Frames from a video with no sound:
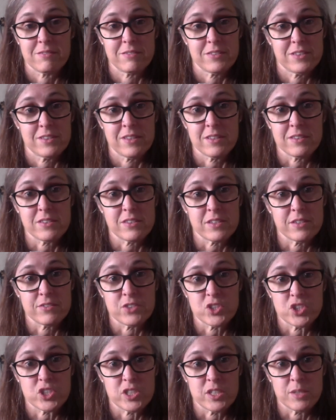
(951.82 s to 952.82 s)
That stuff's
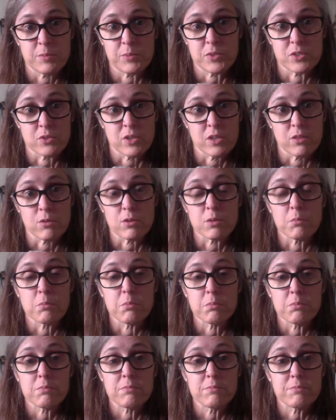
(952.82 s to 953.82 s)
cheap, so I throw a
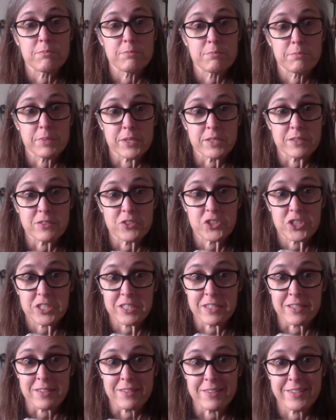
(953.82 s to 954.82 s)
bunch
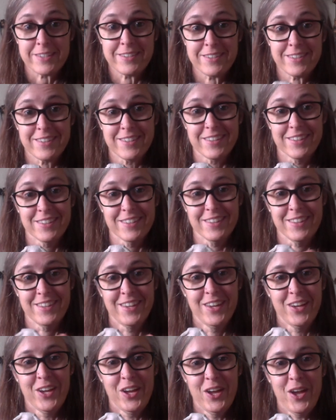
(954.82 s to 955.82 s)
in.
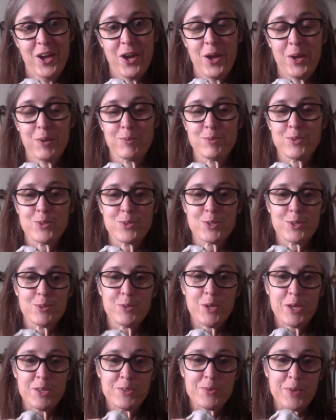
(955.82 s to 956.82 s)
So
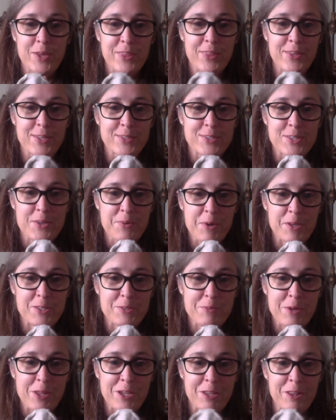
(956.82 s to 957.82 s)
sometimes my things come out
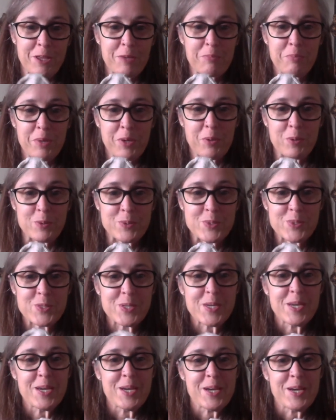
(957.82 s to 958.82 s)
smelling like pickles.
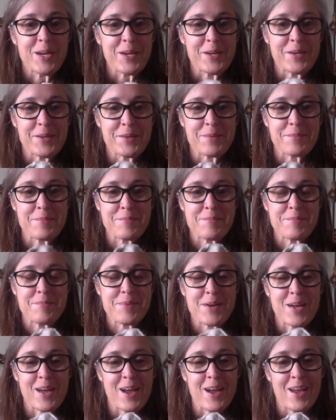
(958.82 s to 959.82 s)

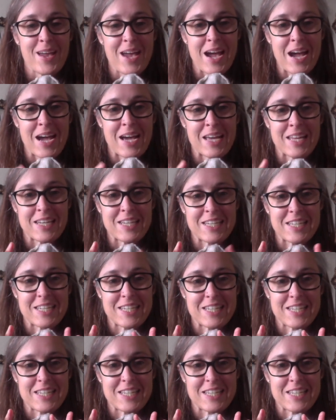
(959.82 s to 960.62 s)
But I add